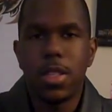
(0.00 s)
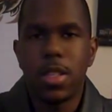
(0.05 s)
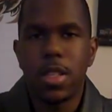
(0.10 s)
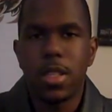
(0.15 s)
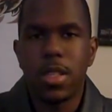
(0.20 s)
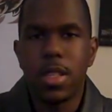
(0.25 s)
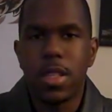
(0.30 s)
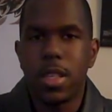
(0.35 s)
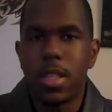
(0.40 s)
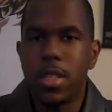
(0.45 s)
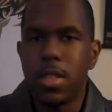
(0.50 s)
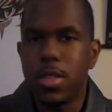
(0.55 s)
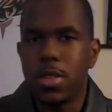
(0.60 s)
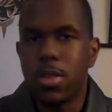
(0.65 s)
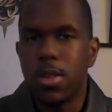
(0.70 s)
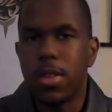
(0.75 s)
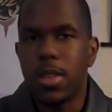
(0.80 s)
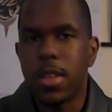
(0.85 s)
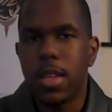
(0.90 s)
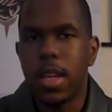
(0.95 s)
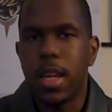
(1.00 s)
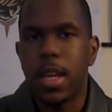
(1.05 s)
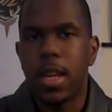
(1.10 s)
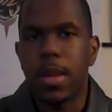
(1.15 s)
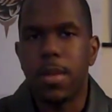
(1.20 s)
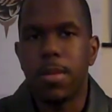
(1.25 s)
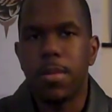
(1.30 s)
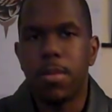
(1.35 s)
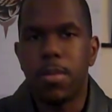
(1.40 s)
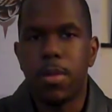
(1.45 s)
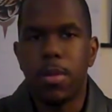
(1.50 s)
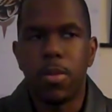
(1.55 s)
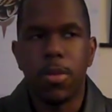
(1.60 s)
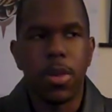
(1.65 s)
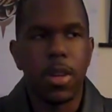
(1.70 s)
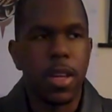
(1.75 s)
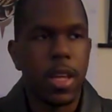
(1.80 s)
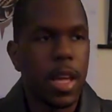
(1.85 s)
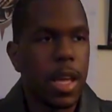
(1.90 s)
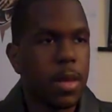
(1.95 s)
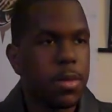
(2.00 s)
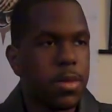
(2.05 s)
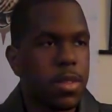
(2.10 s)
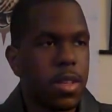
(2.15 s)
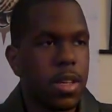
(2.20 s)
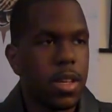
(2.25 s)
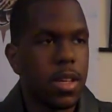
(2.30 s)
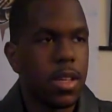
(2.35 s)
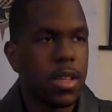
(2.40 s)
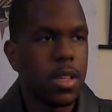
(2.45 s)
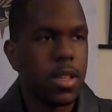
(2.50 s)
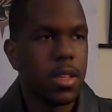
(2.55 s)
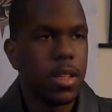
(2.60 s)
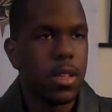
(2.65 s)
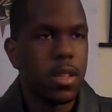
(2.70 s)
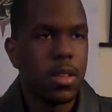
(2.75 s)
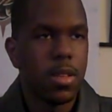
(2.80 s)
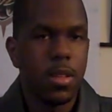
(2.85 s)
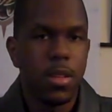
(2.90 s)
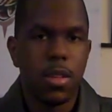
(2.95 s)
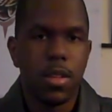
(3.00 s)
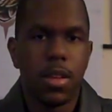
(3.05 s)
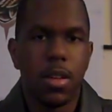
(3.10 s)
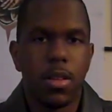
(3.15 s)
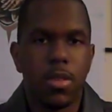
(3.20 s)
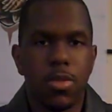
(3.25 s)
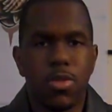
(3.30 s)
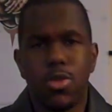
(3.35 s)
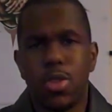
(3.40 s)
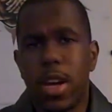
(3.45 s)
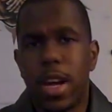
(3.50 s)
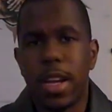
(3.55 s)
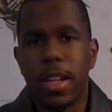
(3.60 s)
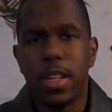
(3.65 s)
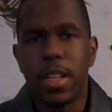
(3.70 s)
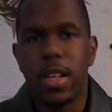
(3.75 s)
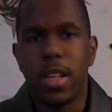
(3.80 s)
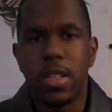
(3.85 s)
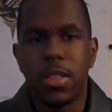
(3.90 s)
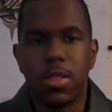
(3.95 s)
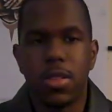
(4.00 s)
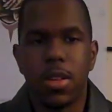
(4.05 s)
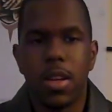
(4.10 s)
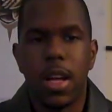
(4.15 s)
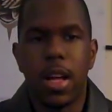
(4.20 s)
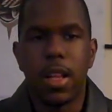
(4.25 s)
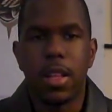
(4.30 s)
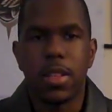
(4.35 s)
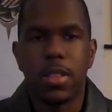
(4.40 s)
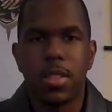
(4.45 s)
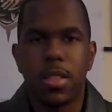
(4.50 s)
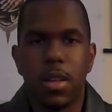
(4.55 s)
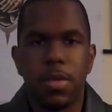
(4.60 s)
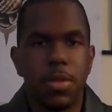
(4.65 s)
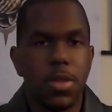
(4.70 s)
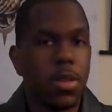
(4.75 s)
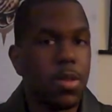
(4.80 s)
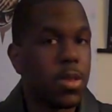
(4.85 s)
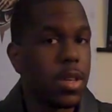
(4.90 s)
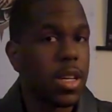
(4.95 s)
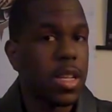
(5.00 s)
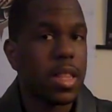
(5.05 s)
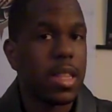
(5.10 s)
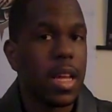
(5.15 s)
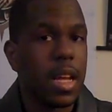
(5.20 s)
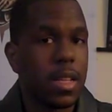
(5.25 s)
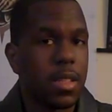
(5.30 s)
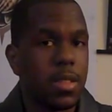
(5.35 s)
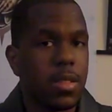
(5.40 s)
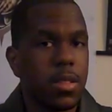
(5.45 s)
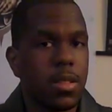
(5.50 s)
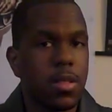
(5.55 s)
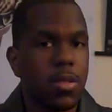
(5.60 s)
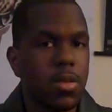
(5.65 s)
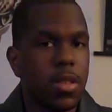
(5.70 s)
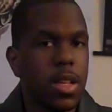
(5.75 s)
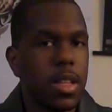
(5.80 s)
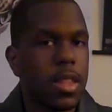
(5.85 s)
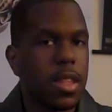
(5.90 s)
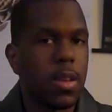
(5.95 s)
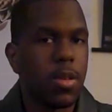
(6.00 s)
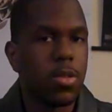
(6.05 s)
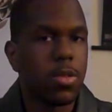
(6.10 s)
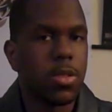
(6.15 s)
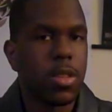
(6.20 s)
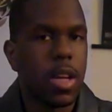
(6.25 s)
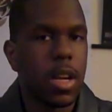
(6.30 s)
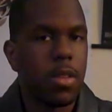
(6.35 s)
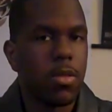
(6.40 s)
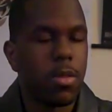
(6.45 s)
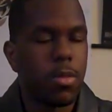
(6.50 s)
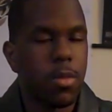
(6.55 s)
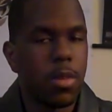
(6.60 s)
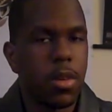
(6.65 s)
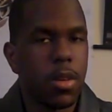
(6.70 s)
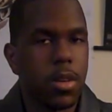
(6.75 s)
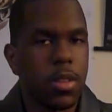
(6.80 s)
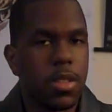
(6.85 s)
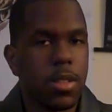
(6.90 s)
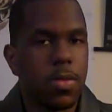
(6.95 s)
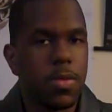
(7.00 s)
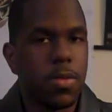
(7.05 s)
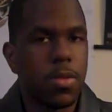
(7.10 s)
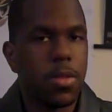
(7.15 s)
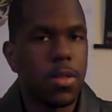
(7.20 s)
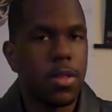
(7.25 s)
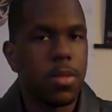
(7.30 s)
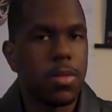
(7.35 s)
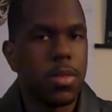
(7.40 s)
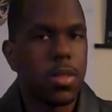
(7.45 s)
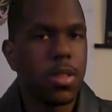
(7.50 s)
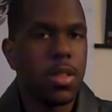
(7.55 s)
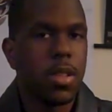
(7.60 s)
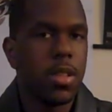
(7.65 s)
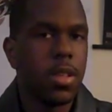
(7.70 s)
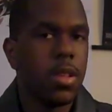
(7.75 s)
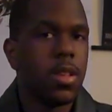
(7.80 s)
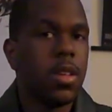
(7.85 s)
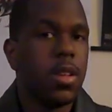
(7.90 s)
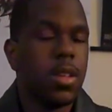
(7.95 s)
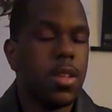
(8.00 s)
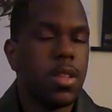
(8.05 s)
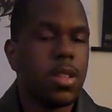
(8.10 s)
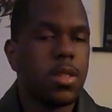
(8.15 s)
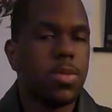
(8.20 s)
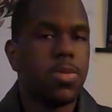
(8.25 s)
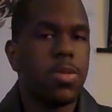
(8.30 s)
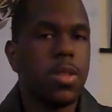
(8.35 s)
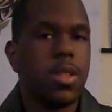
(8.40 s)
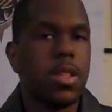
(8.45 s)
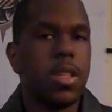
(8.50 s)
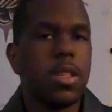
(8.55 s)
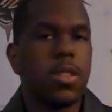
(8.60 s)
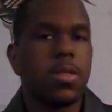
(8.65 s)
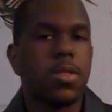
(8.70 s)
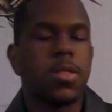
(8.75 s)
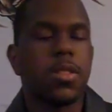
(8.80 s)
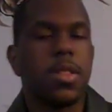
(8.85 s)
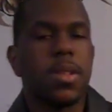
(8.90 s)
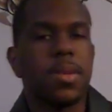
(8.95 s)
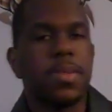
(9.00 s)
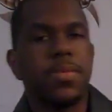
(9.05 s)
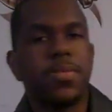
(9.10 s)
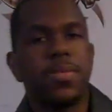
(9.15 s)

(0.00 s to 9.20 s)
you're gonna enjoy the game, but when games like, Dragon Age and all that other stuff, you don't get that. You don't get those kind of remarks in forums. It's pretty interesting.